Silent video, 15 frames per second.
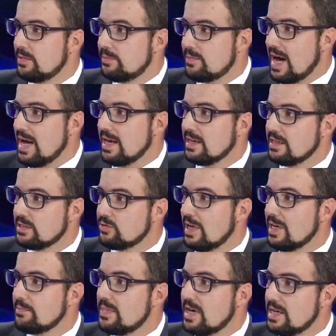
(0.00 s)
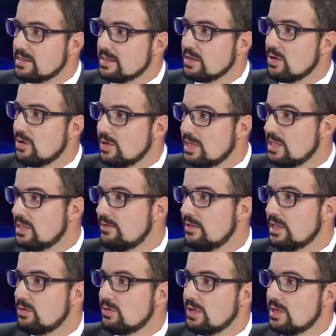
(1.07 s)
buying a train pass and go
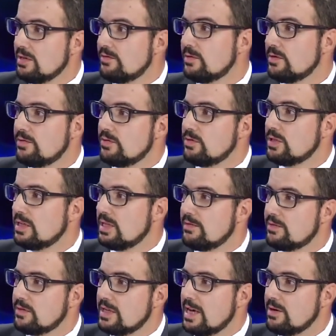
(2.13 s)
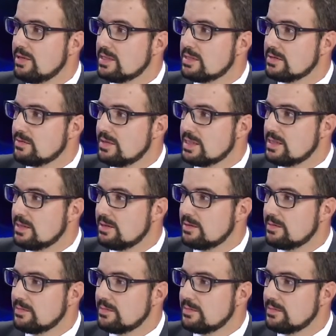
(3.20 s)
individually through the different areas of Switzerland.